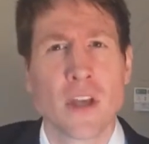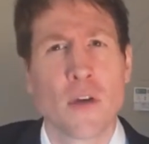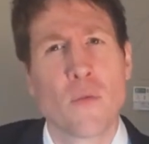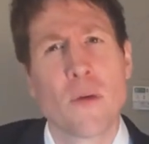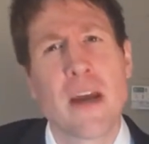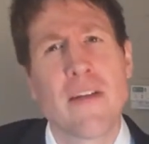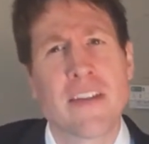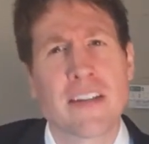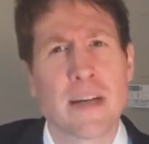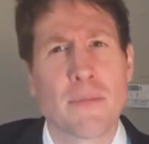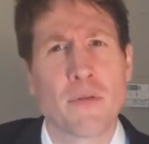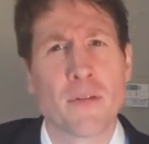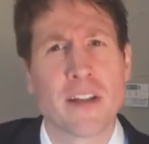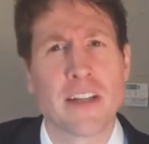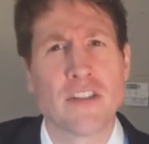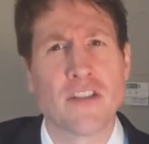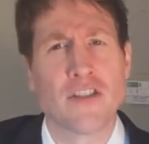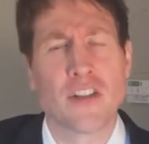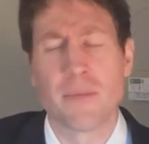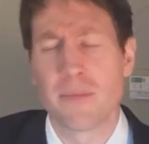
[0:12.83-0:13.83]
We had that type of
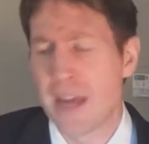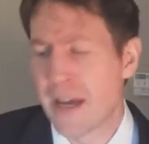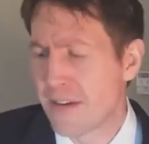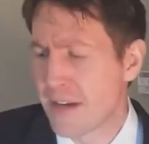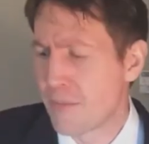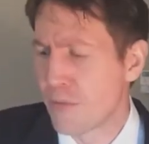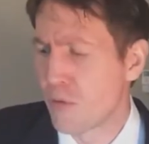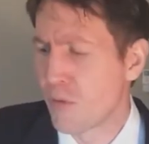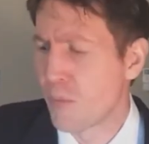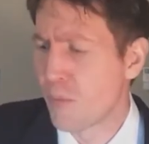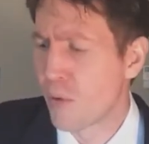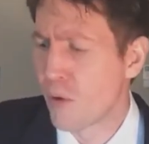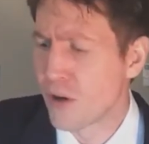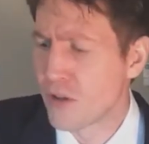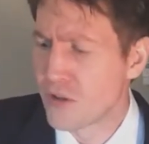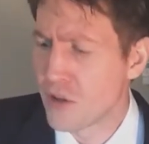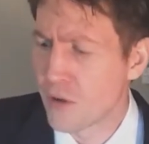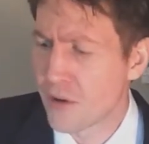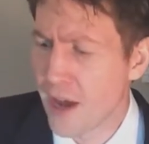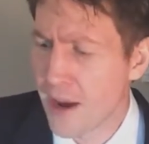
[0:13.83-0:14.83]
relationship, that type of rapport.
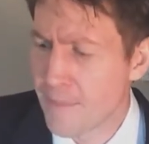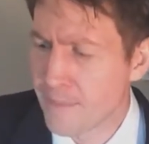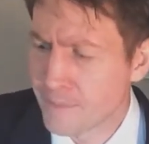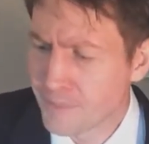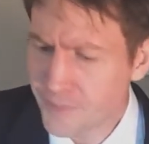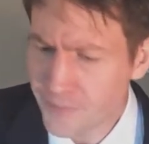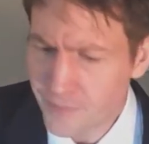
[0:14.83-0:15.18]
It's okay.